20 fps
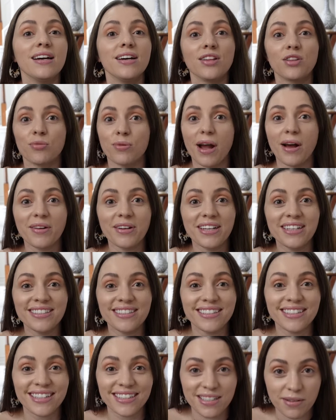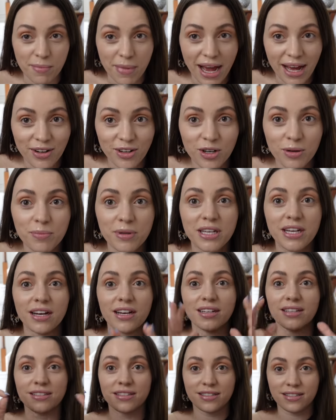The reality is it doesn't matter,
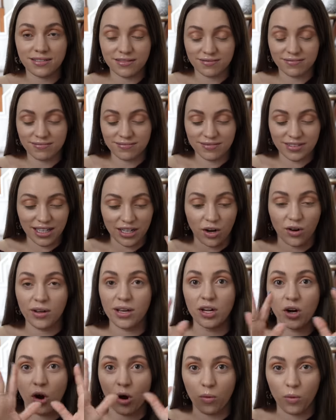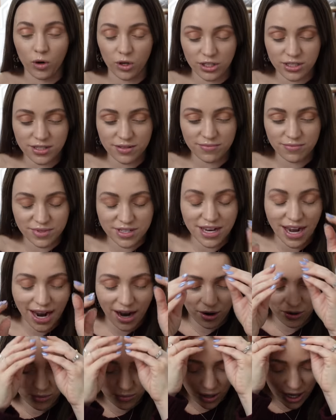because It, it all worked
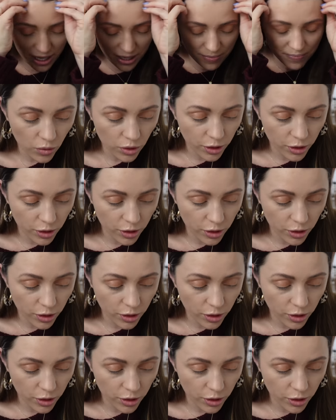out, right?